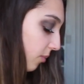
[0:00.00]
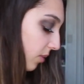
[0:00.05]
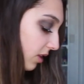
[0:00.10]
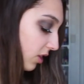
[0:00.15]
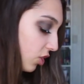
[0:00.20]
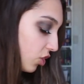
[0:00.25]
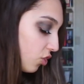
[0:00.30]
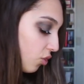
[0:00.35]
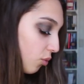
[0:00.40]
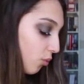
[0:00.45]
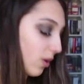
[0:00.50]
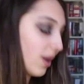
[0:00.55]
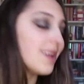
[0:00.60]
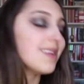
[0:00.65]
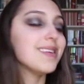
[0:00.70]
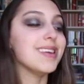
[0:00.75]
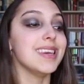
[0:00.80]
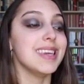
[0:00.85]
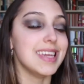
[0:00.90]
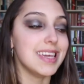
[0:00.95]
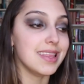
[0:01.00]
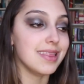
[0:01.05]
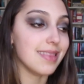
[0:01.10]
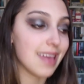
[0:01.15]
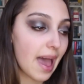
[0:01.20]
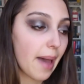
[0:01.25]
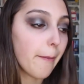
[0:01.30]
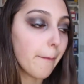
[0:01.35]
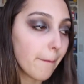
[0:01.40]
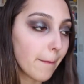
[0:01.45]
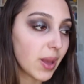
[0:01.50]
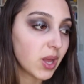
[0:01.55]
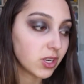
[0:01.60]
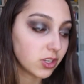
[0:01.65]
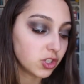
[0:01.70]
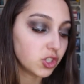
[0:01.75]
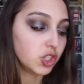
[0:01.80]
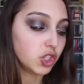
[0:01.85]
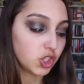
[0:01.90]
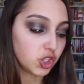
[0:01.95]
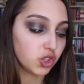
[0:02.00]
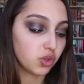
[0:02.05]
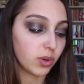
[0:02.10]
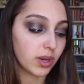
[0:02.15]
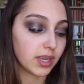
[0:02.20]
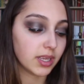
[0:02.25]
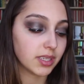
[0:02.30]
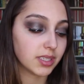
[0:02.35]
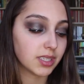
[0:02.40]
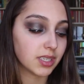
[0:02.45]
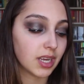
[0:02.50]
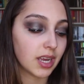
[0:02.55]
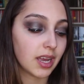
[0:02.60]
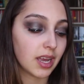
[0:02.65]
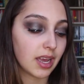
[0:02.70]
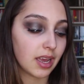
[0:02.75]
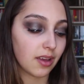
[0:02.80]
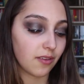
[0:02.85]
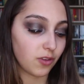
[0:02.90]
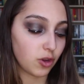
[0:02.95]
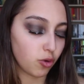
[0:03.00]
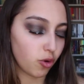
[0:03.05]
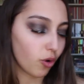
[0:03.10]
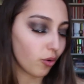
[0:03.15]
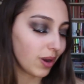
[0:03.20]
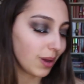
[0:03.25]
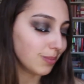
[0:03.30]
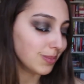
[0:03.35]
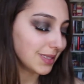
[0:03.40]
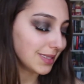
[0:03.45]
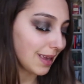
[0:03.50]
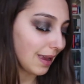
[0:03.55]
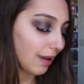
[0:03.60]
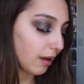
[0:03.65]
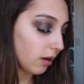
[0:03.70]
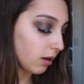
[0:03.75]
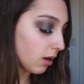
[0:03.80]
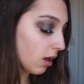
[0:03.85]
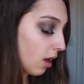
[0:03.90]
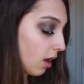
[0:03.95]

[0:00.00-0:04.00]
but you don't need them to do it, if you know what I'm saying.